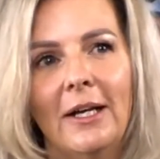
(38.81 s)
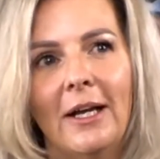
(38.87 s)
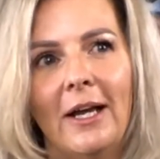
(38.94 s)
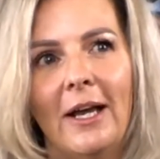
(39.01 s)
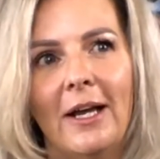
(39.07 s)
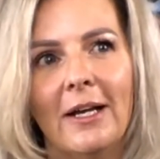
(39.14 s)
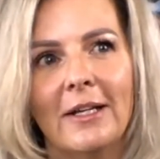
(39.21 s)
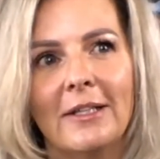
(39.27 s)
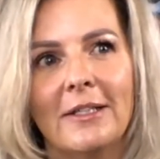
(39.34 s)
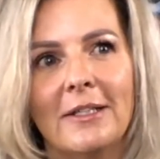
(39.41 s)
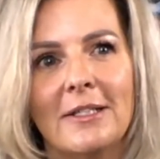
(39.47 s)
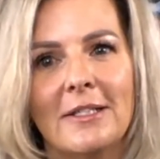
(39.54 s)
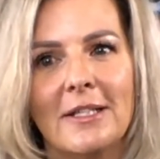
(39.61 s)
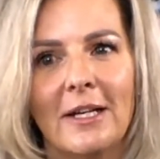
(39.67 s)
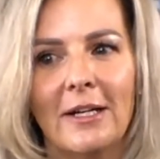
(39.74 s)

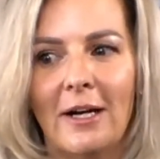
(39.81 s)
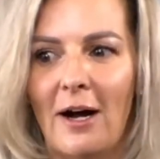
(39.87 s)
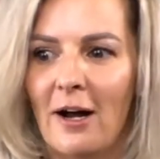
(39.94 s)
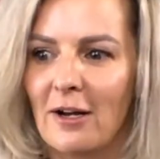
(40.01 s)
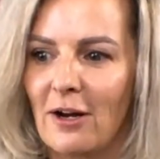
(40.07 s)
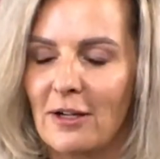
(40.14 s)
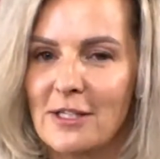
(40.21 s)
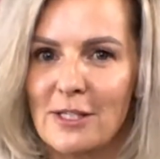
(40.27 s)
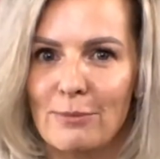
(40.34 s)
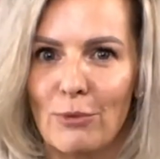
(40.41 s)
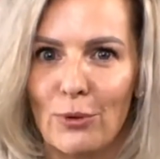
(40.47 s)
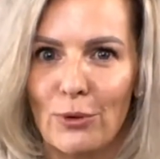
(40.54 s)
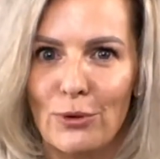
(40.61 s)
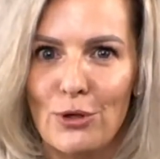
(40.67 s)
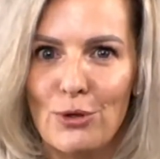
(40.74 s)
And I got some
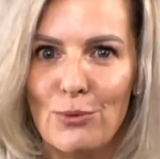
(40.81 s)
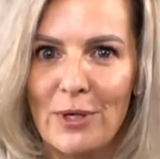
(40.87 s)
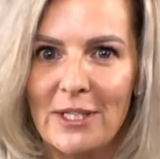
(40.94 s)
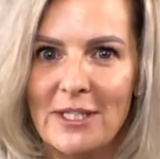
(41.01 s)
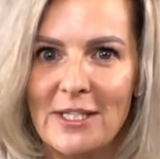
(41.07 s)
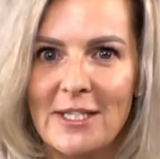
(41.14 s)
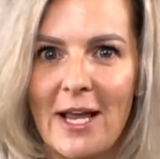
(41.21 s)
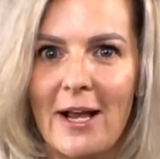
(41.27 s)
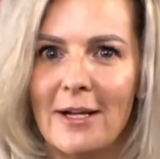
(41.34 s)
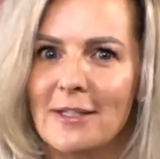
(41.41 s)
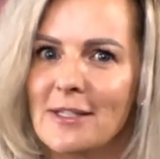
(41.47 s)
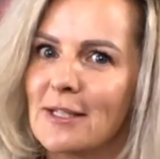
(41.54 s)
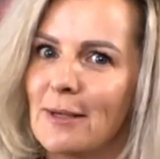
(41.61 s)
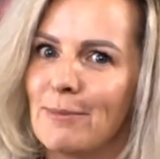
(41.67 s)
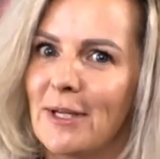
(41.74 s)
more new ones and
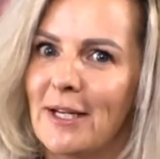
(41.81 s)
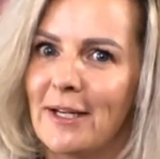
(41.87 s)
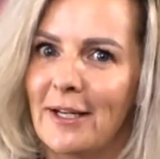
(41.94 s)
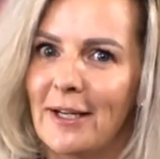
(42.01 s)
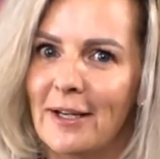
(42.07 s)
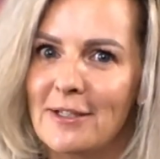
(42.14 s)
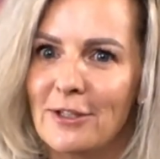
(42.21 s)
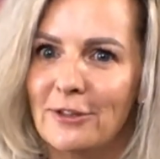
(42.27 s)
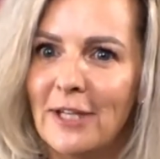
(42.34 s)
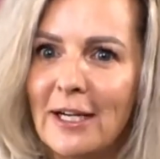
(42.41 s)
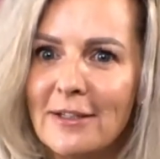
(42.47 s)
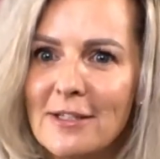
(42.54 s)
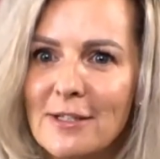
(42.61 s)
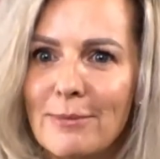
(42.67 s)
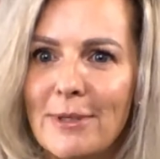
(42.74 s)
some that I didn't get to
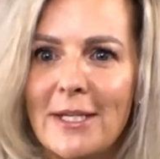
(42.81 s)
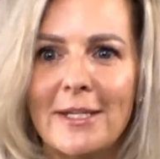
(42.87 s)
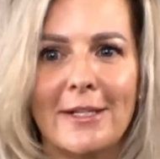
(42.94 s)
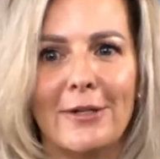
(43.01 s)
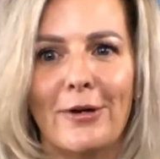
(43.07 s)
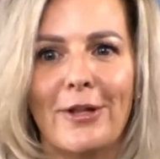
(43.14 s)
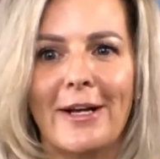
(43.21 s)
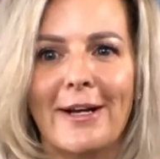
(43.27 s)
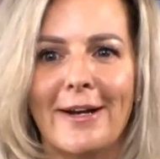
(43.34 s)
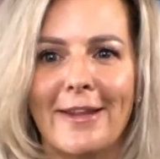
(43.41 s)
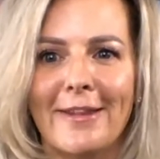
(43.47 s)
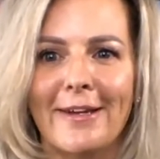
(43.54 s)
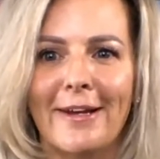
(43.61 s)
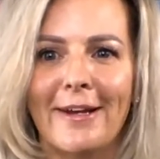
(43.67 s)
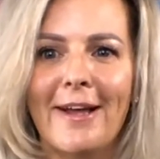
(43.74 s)
last week and all that kind of
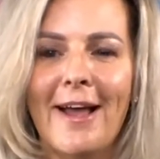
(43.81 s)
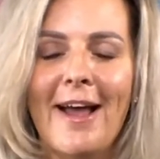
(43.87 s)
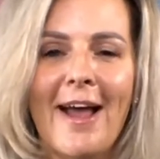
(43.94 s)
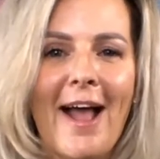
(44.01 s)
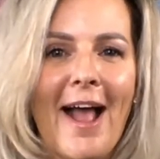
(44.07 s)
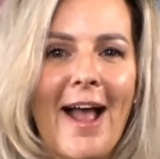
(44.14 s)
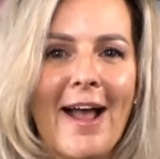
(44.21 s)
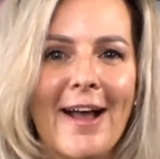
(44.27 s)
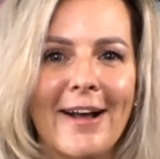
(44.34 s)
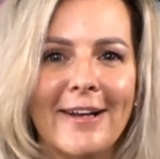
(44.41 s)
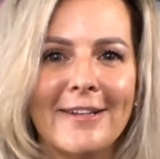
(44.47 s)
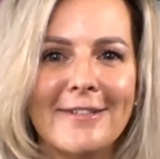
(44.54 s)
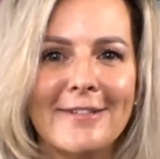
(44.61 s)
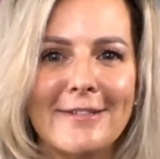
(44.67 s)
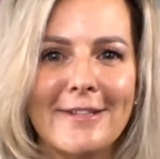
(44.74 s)
thing.
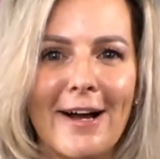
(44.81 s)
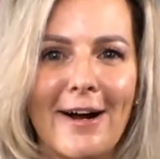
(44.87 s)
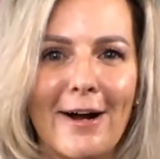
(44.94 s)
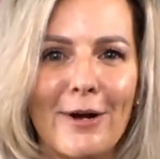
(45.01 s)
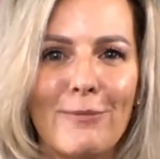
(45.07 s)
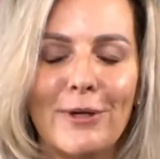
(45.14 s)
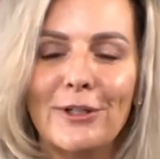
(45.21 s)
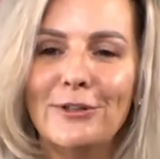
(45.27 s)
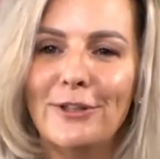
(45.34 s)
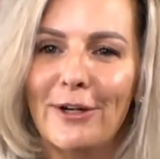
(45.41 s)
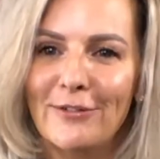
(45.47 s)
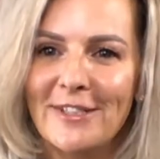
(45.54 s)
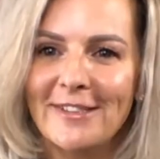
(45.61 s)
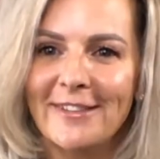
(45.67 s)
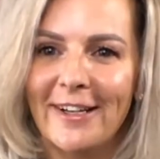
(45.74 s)
And I would love
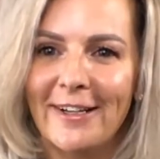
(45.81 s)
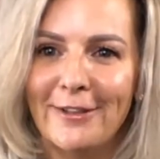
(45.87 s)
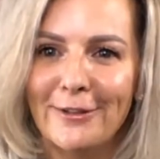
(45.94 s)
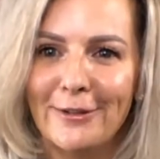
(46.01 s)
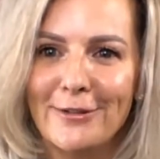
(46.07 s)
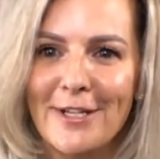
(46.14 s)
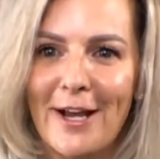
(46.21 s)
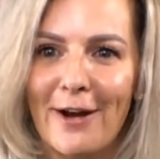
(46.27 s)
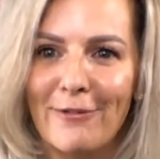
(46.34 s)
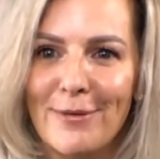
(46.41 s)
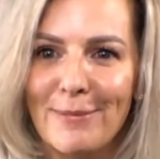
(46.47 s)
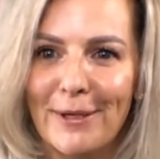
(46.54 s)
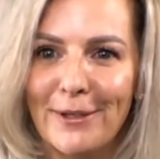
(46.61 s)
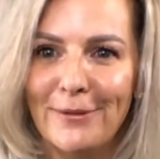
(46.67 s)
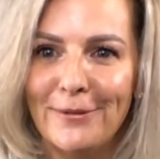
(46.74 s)
to say hello to
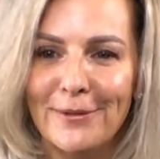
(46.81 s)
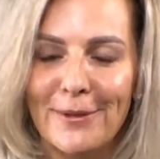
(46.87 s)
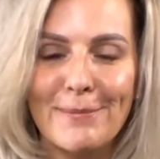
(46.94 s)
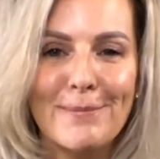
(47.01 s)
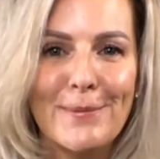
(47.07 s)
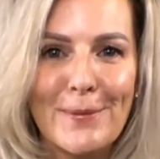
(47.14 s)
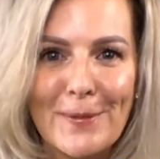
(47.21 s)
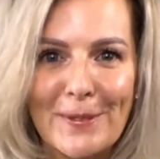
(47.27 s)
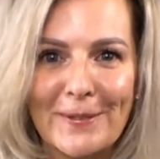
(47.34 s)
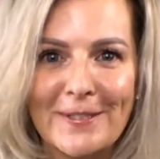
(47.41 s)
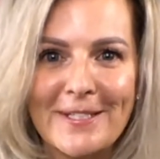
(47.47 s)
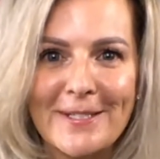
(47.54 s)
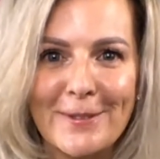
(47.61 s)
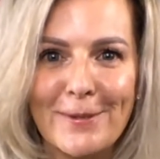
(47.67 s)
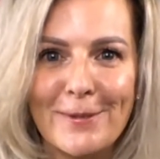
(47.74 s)
everybody who's on board.
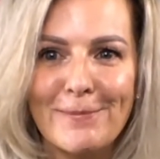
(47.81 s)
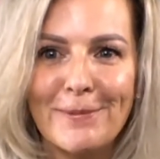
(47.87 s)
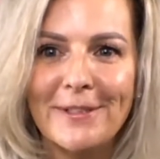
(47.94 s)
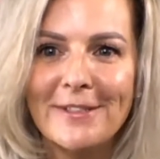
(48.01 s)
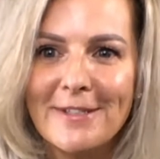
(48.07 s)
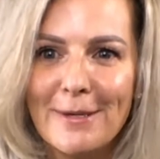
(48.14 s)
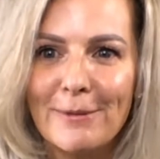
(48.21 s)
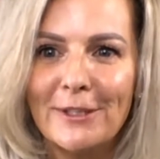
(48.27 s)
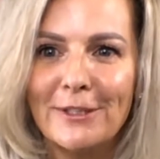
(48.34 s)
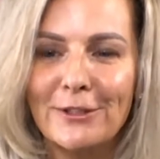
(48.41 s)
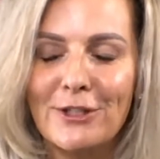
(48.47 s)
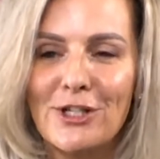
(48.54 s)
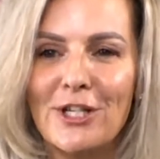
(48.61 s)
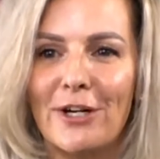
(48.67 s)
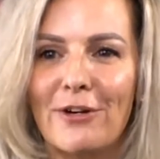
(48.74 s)
So please give me a little
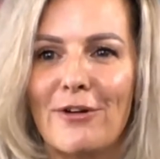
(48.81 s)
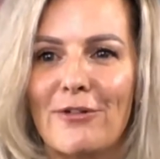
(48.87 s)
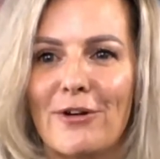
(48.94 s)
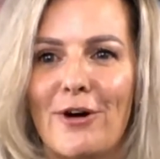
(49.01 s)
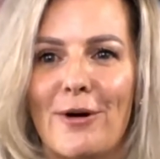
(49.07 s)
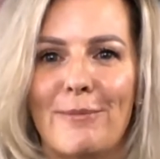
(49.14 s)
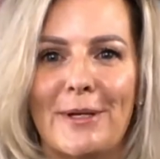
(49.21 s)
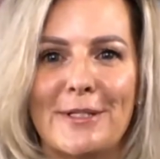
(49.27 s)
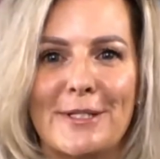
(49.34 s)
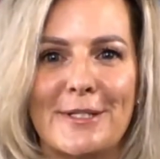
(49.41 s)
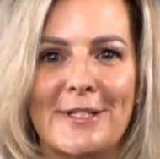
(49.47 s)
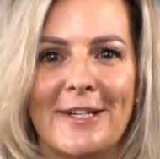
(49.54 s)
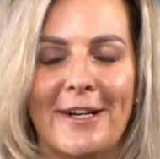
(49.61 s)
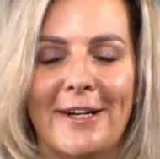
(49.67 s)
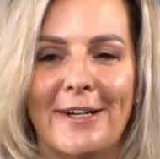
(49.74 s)
shout out in the comments
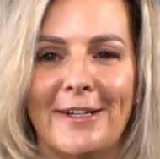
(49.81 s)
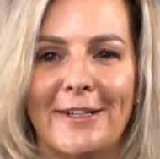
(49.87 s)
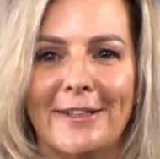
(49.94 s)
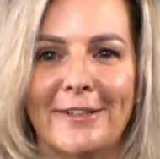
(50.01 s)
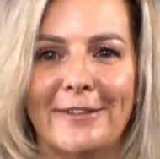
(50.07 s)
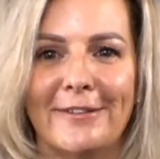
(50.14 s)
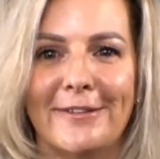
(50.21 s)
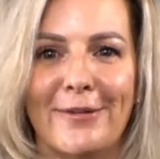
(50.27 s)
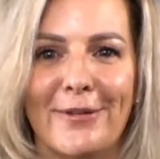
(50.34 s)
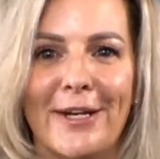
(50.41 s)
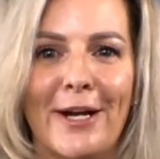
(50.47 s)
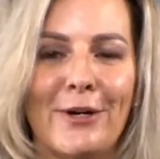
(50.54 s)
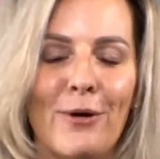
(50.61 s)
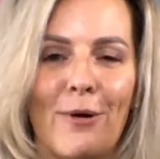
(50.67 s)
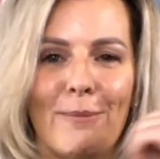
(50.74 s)
so that I
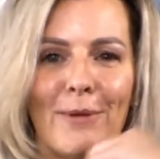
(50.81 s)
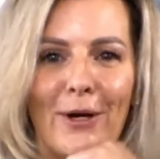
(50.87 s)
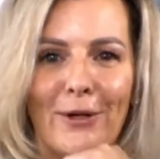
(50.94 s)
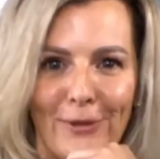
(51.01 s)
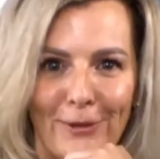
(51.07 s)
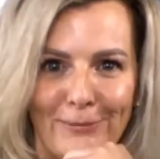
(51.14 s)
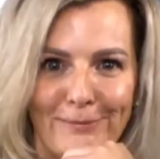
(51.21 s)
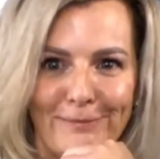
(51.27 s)
know I'm not alone.